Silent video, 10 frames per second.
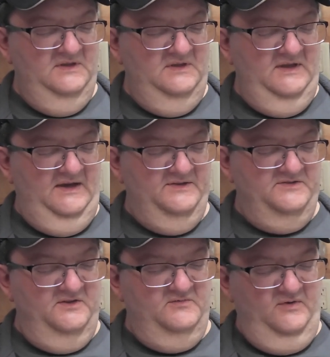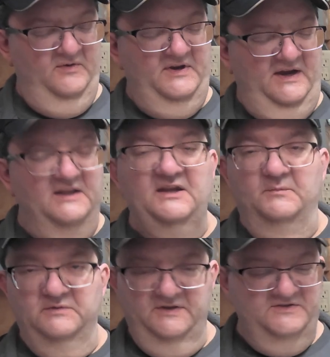Yeah, so the 309
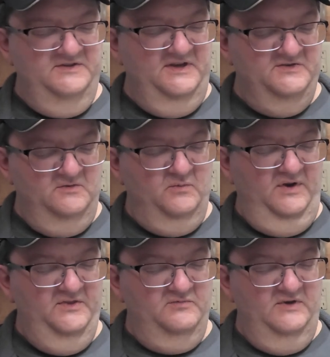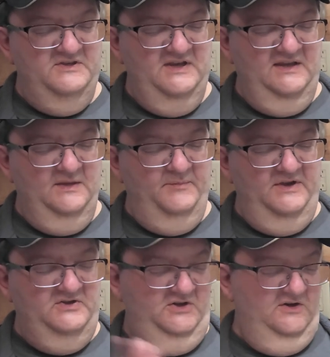Ghibli is the Desert Wind. 310
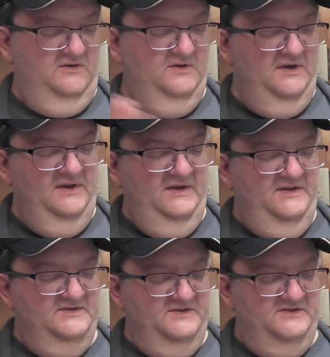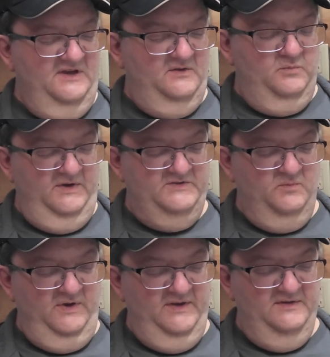Libeccio is the Southwest
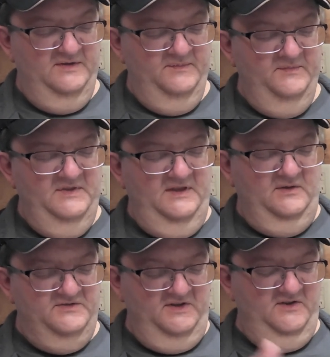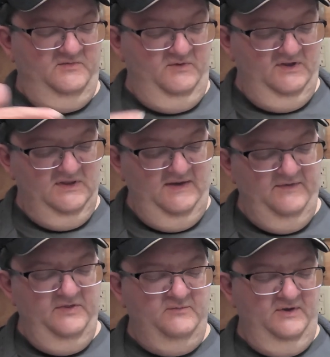Wind. And it goes on to
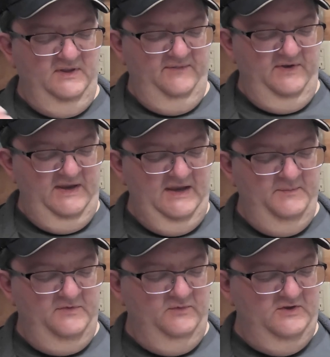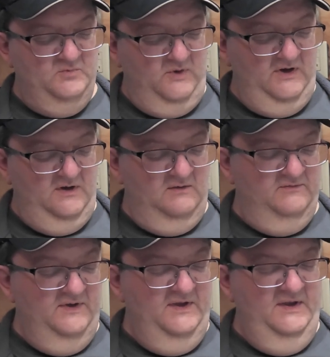311, 311M,
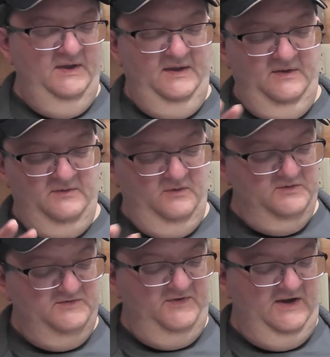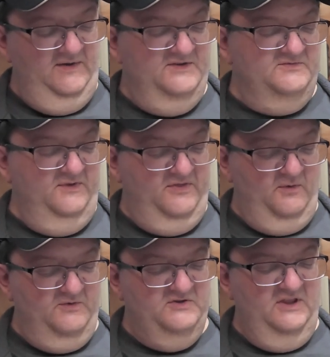312, and those variants,
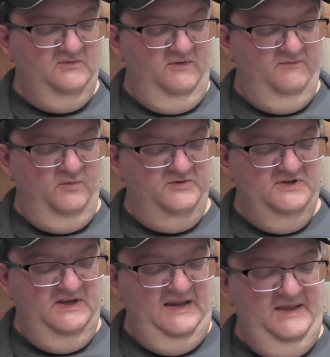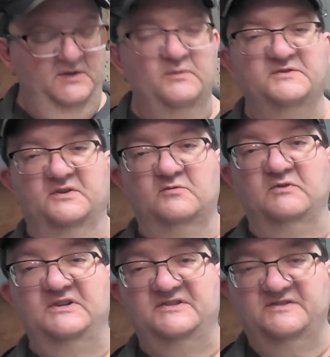313, 314, and there is a
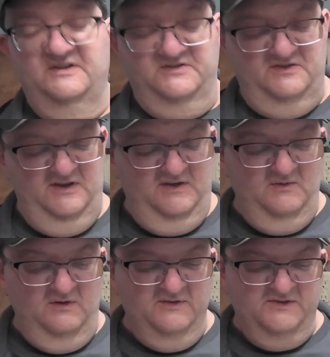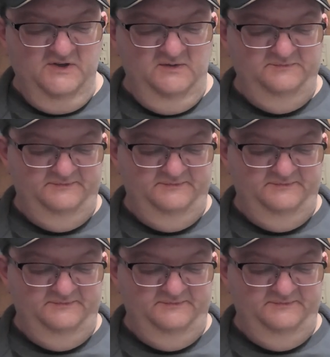316 also.